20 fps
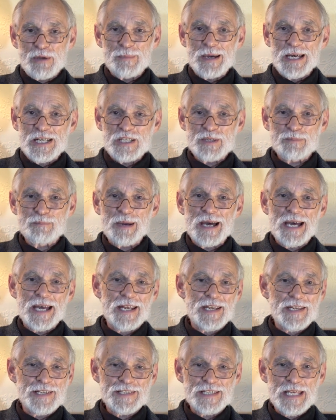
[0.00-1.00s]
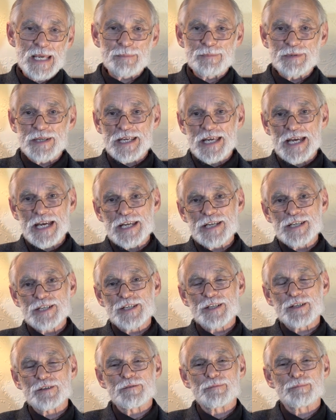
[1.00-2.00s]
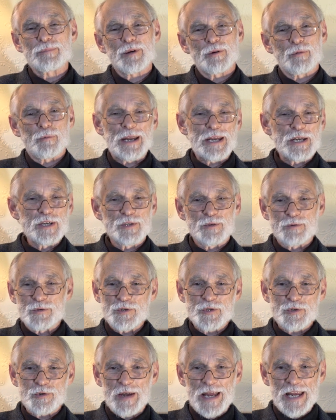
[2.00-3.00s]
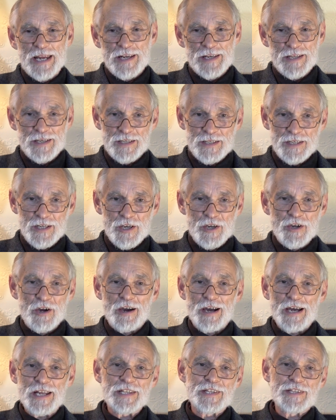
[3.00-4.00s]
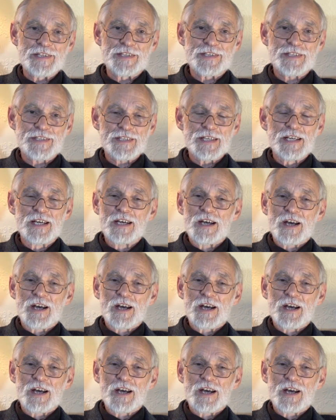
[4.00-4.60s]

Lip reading: much pain is the abdication of parental training and guidance